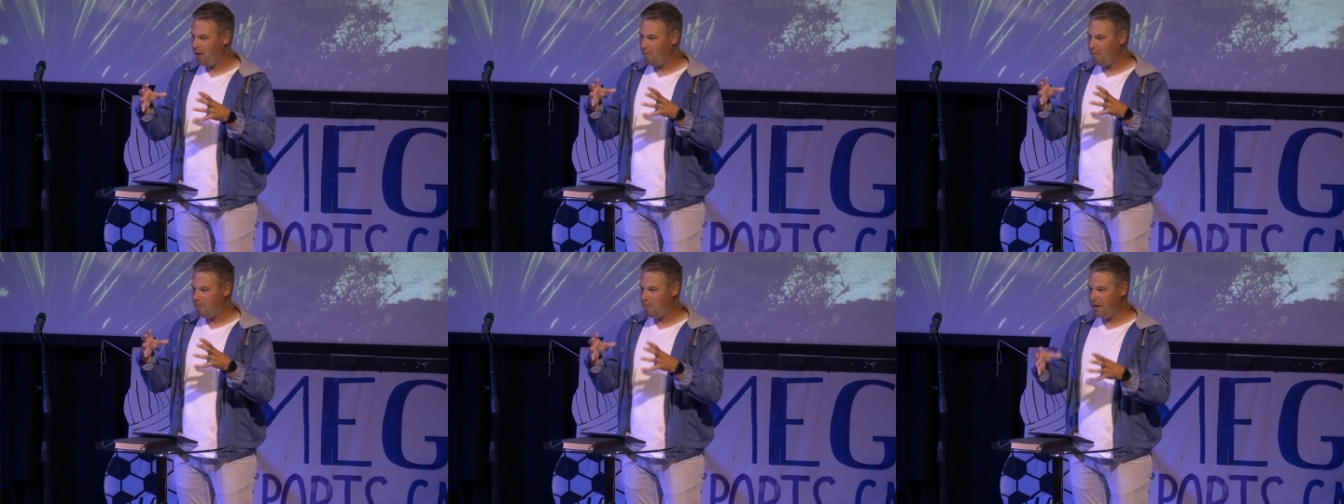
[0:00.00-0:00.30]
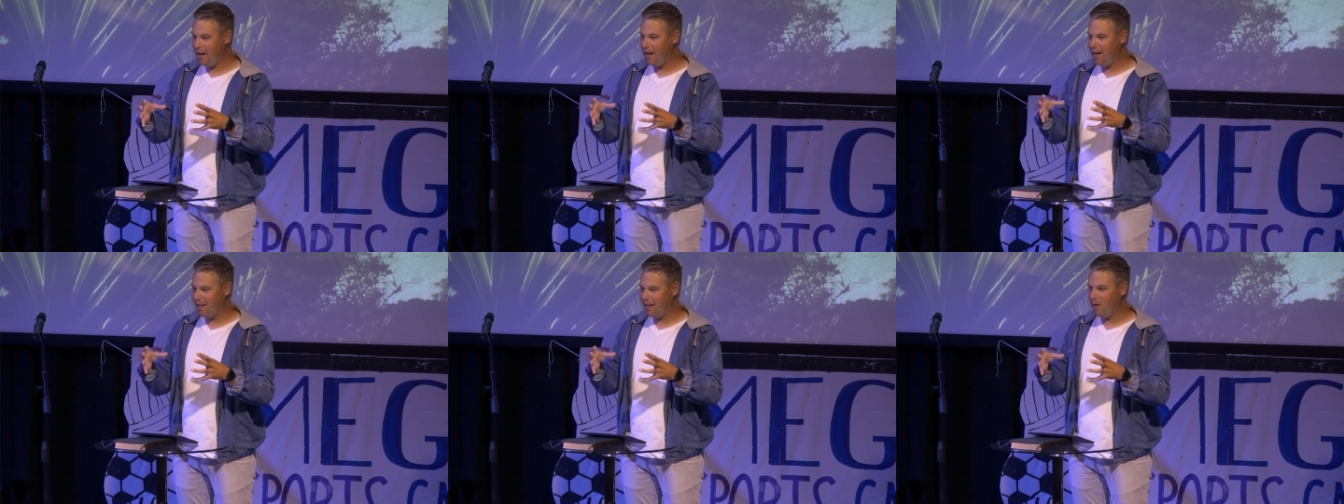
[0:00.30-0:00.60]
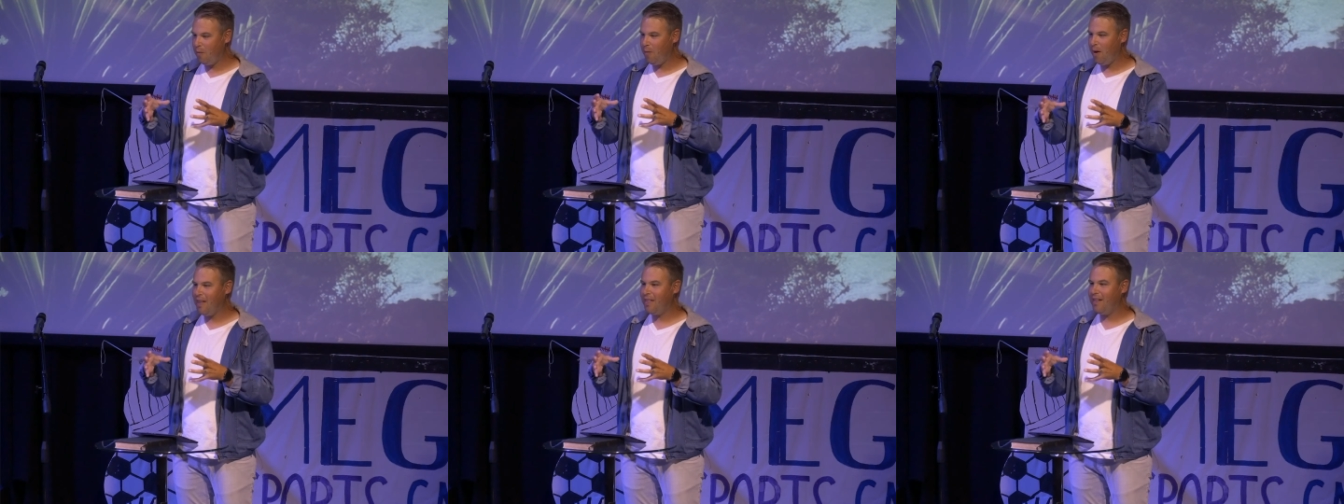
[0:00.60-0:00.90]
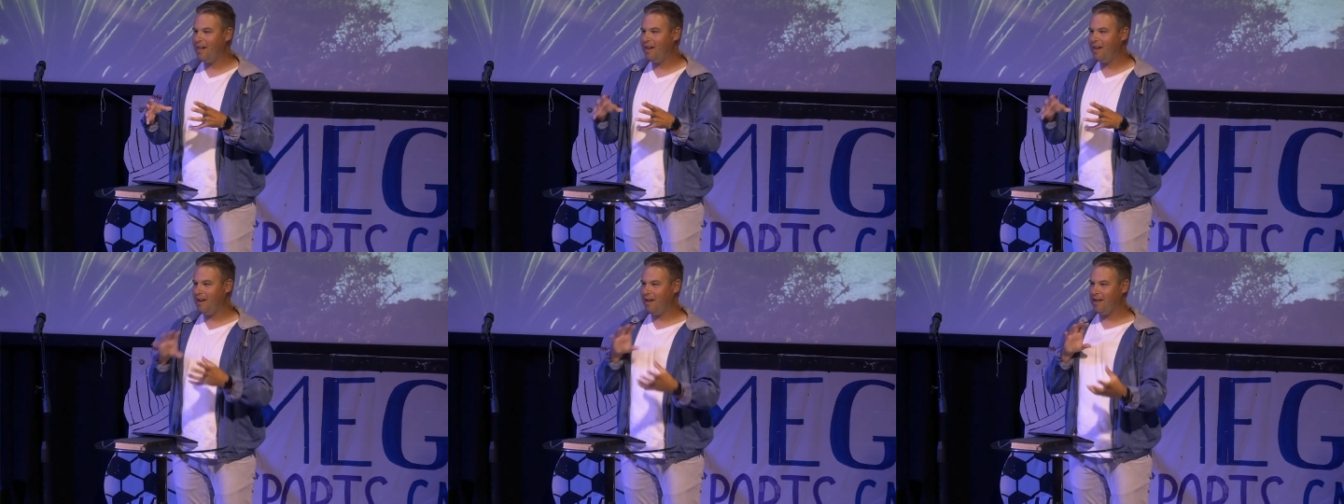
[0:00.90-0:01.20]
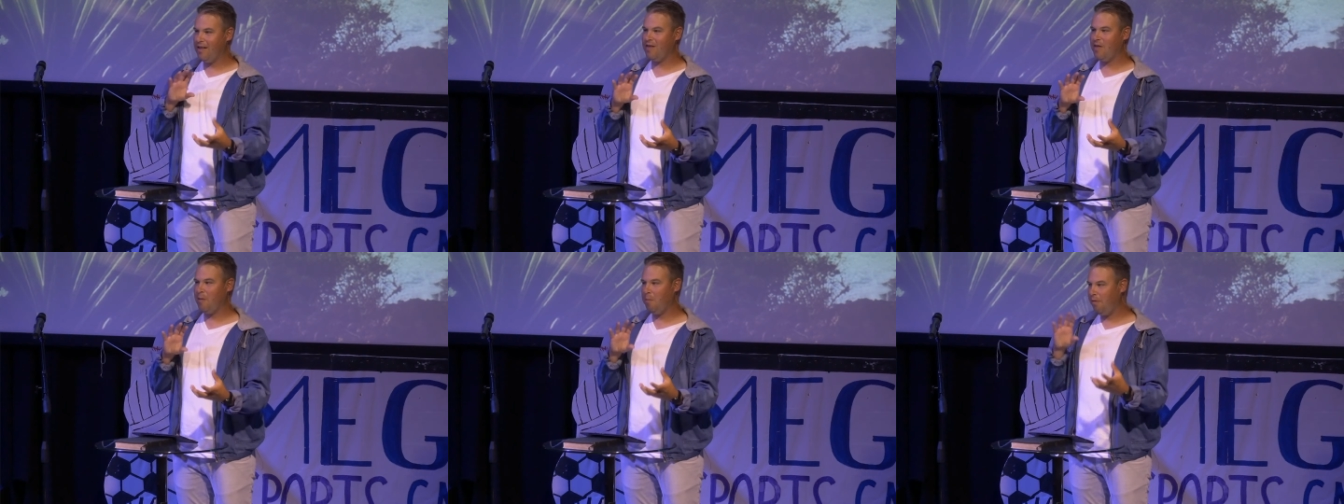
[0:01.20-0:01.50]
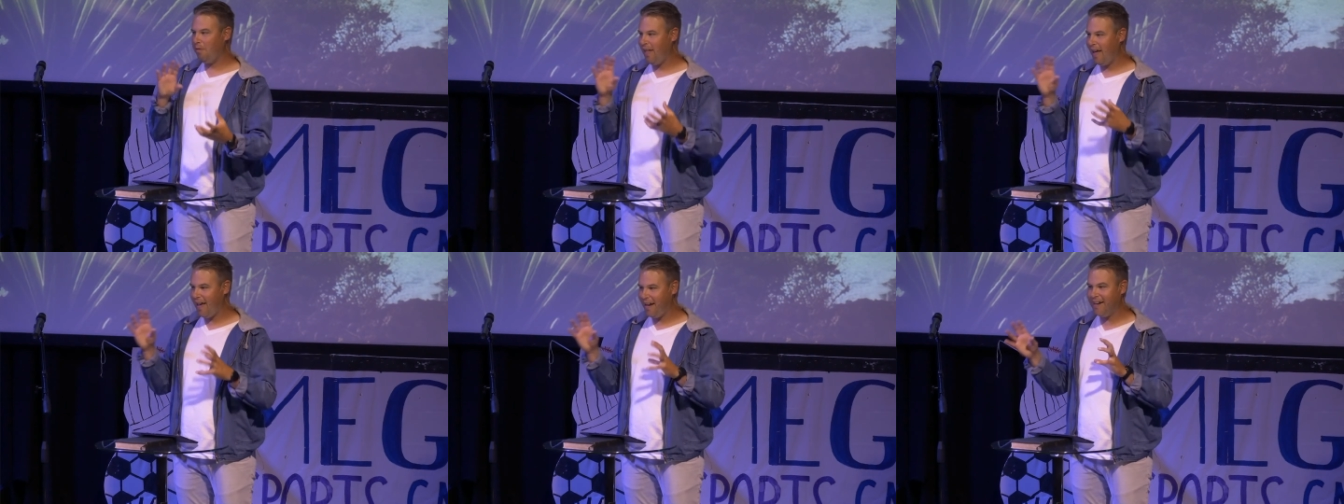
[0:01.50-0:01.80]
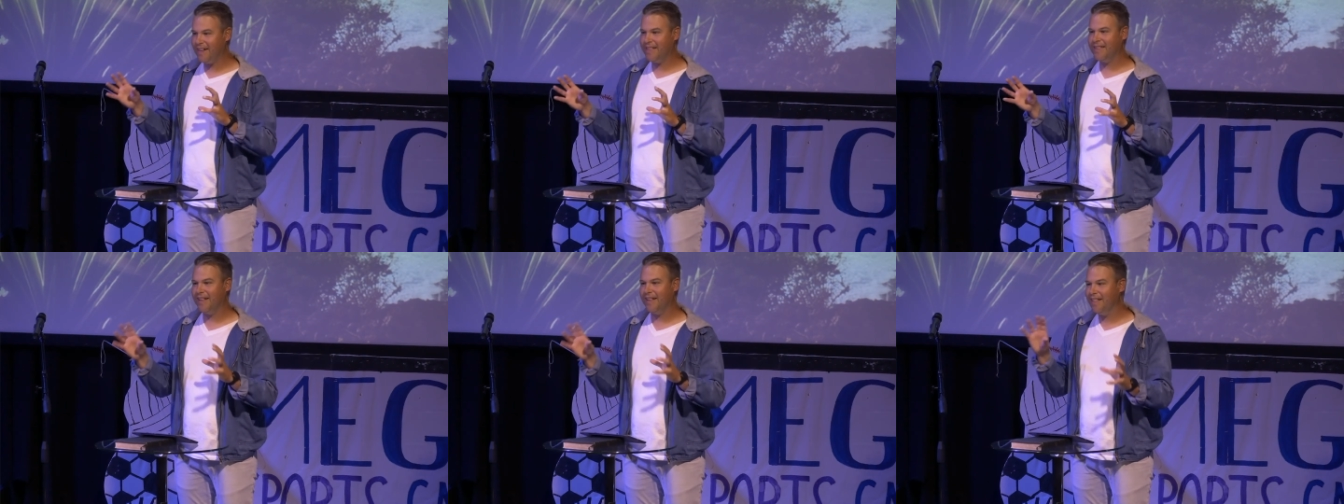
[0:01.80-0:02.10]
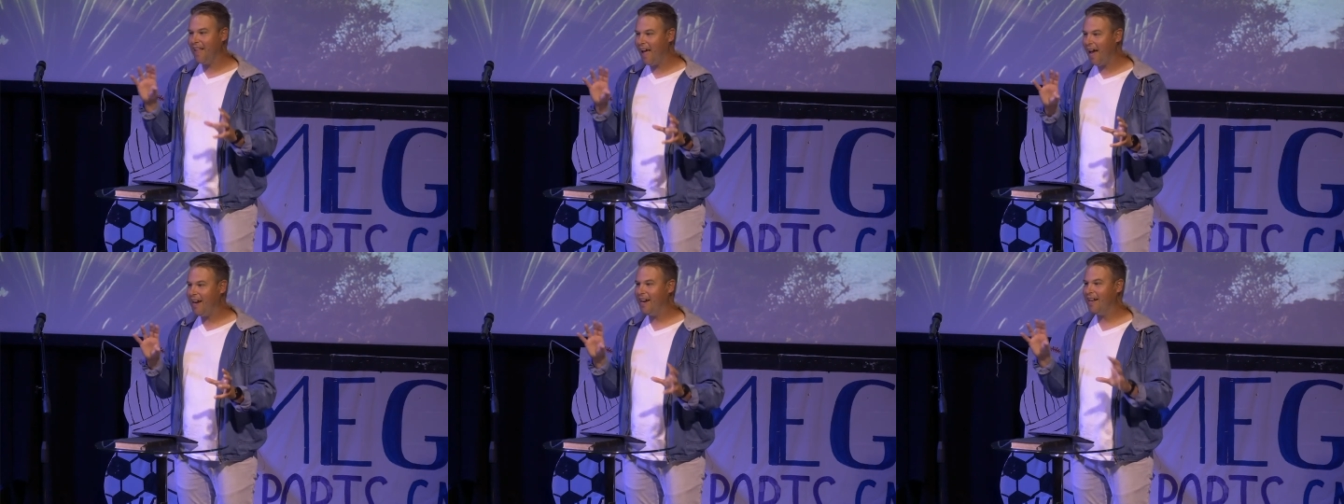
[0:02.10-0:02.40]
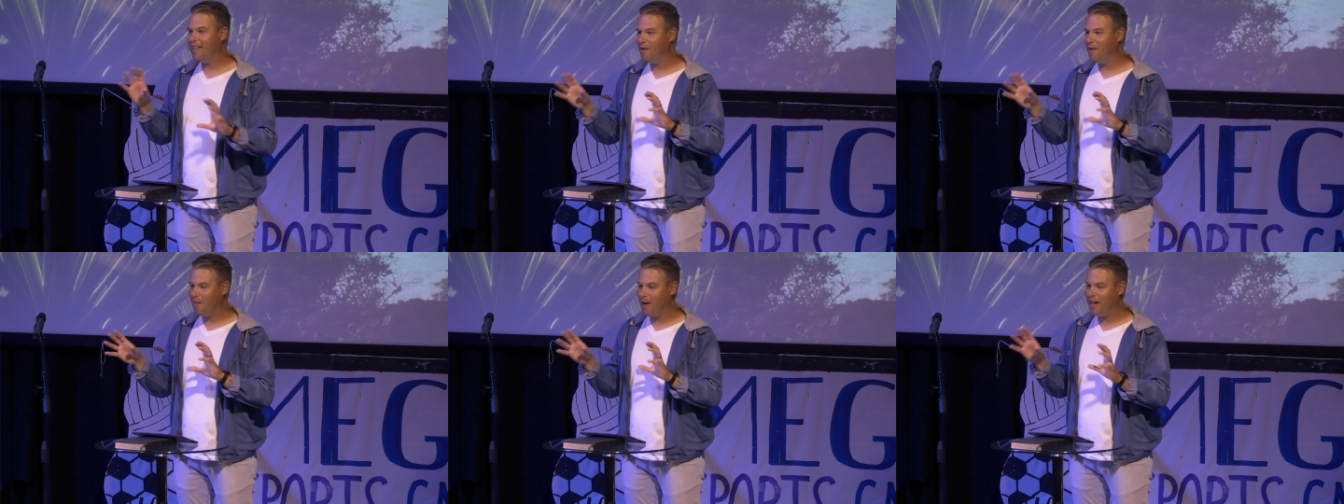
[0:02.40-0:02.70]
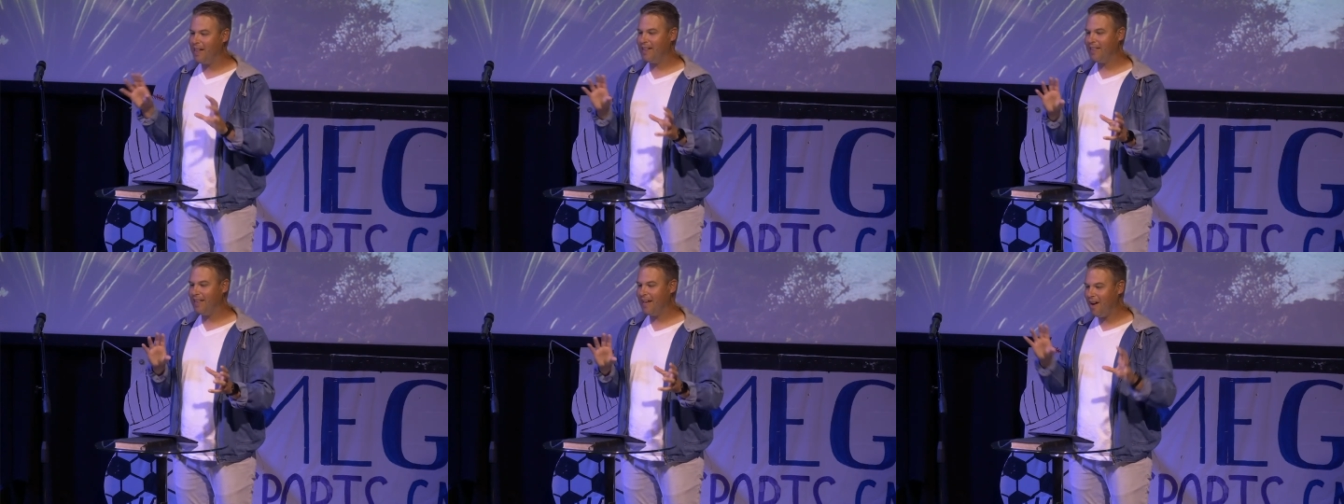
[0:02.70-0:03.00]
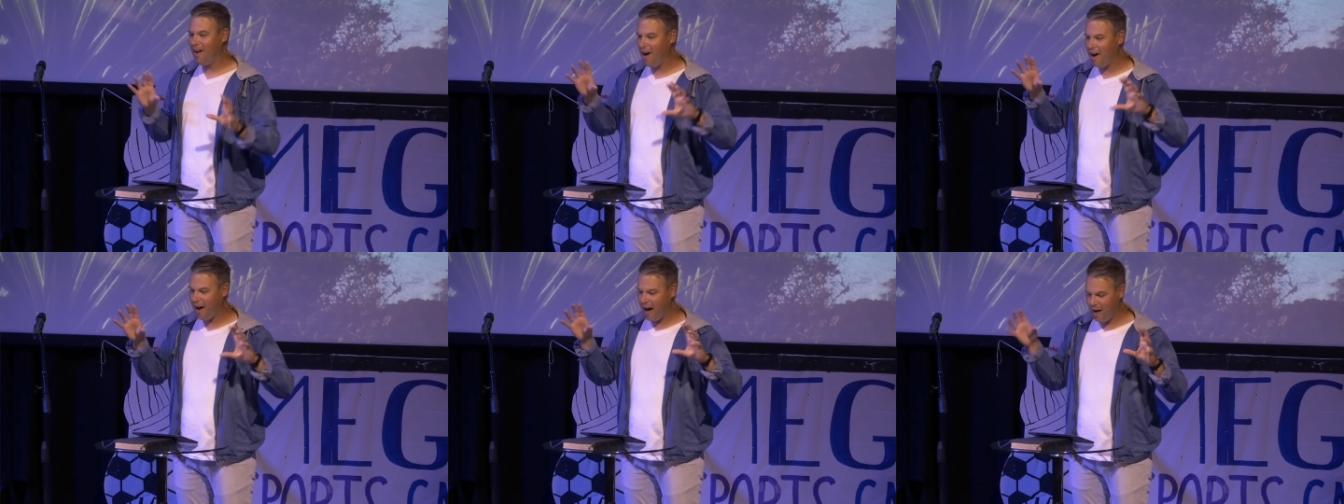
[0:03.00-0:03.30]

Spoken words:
being the way that it is, the planets aligning the way that they are,